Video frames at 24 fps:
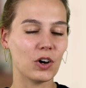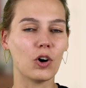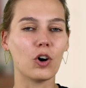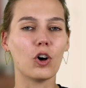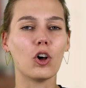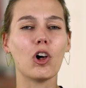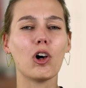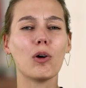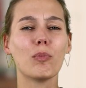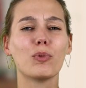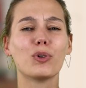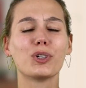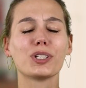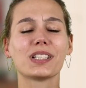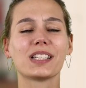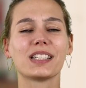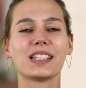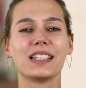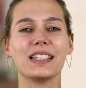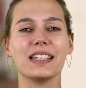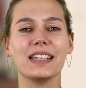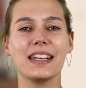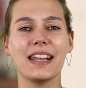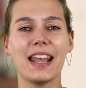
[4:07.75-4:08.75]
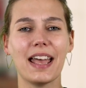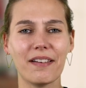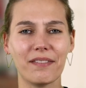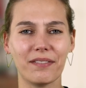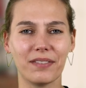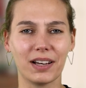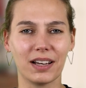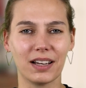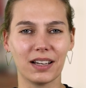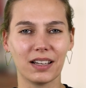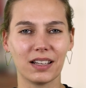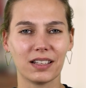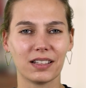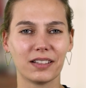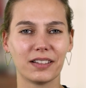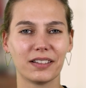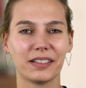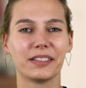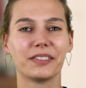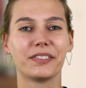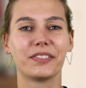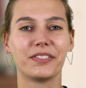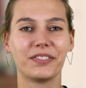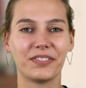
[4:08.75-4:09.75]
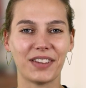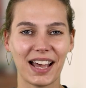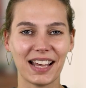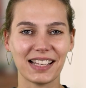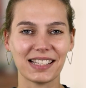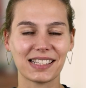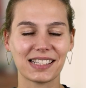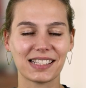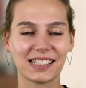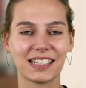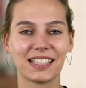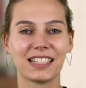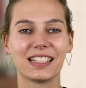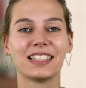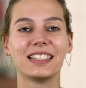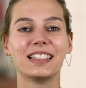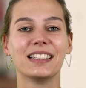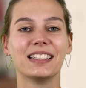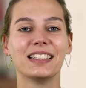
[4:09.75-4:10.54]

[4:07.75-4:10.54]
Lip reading: Almost never. Fast